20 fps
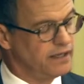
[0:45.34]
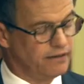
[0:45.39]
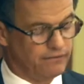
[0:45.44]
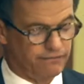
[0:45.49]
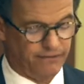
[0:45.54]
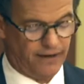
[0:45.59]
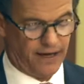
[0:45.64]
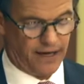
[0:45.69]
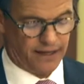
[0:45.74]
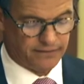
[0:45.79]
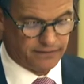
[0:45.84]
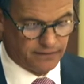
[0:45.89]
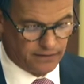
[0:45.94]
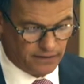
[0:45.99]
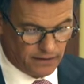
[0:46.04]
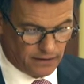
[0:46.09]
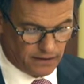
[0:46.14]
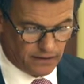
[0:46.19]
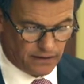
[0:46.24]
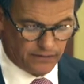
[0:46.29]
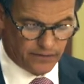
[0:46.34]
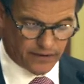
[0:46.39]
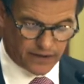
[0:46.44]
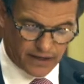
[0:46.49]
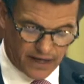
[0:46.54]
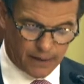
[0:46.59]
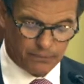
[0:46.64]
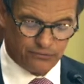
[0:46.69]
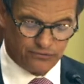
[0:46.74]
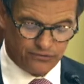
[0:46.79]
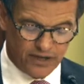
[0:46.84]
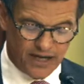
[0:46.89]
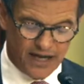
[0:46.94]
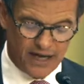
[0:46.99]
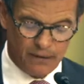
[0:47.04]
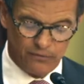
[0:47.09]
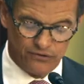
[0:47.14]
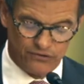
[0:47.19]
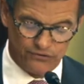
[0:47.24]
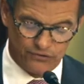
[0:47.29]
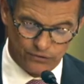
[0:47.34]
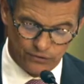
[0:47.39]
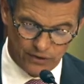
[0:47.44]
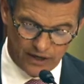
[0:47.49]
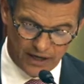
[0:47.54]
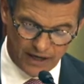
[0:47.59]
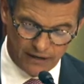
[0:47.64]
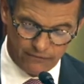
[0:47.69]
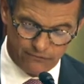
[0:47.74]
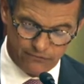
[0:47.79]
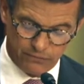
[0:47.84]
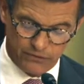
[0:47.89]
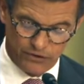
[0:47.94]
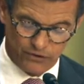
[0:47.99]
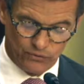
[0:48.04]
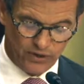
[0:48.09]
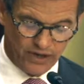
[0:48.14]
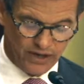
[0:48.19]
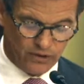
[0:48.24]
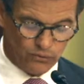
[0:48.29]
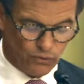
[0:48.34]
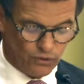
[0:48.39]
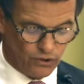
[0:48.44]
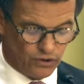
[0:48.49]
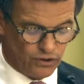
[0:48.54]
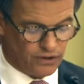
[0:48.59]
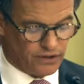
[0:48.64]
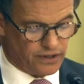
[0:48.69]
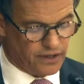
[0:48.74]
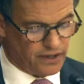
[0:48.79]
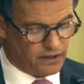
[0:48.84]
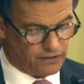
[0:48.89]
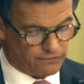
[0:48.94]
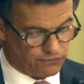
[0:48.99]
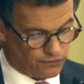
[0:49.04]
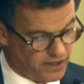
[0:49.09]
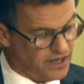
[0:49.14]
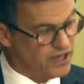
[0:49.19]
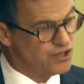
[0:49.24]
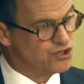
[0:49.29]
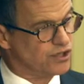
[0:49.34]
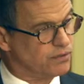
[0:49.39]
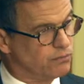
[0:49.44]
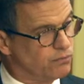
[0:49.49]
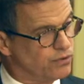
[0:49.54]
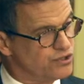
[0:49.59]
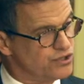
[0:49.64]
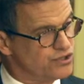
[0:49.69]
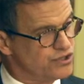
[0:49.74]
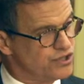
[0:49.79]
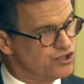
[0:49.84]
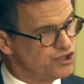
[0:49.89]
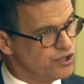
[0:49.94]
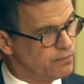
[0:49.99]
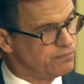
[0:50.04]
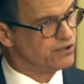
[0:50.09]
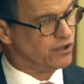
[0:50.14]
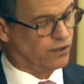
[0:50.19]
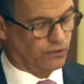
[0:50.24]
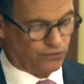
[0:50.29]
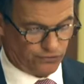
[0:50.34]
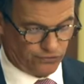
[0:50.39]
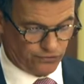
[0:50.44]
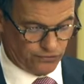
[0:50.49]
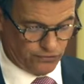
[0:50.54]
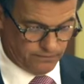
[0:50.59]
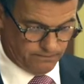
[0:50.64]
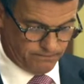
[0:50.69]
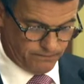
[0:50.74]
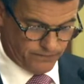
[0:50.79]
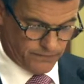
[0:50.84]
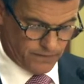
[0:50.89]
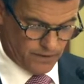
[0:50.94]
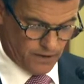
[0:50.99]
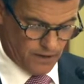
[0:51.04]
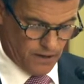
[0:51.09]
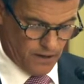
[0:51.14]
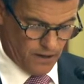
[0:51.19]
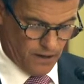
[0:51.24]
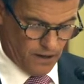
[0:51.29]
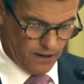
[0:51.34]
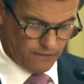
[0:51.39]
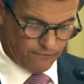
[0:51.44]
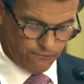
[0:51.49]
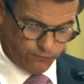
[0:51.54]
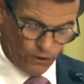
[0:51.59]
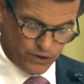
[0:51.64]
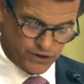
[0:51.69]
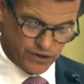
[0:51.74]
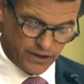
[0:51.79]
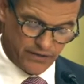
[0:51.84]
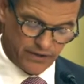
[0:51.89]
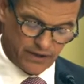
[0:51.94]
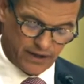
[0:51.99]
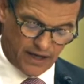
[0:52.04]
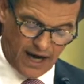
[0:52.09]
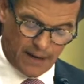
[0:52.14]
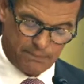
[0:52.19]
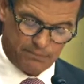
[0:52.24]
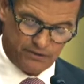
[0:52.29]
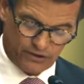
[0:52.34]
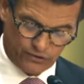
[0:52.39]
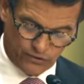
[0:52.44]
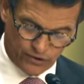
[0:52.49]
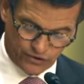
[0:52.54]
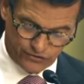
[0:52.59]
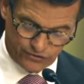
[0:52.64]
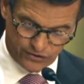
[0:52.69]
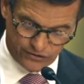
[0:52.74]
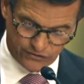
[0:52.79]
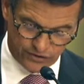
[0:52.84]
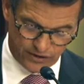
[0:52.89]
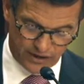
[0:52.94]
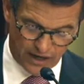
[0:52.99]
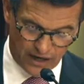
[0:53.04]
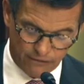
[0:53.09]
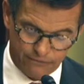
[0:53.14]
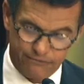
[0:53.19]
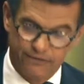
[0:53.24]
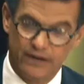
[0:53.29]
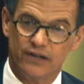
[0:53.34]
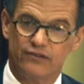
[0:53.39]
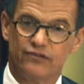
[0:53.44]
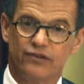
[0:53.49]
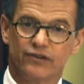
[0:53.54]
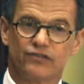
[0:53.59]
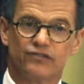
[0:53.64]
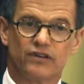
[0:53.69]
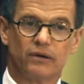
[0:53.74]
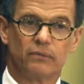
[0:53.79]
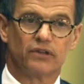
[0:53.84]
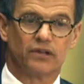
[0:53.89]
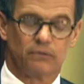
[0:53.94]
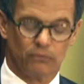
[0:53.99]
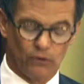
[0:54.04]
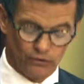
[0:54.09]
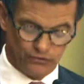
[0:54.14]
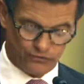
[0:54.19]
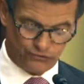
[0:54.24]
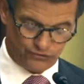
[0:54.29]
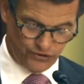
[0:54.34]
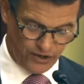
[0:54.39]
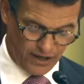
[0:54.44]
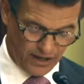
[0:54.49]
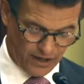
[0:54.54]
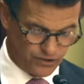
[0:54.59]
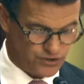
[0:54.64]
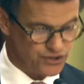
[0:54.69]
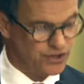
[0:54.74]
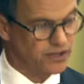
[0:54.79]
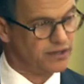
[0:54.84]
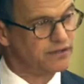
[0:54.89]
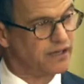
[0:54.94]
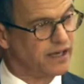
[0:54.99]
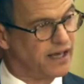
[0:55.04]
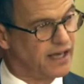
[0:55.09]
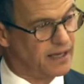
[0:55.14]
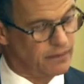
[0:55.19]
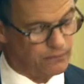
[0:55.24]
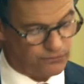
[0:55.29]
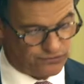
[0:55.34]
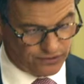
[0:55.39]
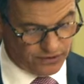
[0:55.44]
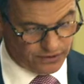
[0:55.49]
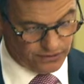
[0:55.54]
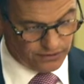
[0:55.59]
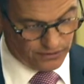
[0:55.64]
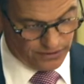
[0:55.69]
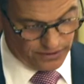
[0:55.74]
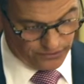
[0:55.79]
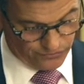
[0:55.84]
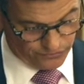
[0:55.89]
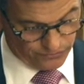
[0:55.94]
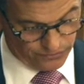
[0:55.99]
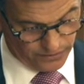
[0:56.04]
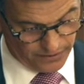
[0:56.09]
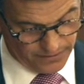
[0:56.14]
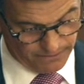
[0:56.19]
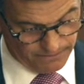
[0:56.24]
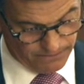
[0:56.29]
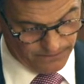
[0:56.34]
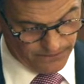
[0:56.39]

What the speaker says: In fact, the Copts' name is derived from the Greek word for Egypt, which is Egyptos. Unfortunately, the Coptic Christians are now facing some of their most challenging times in their history.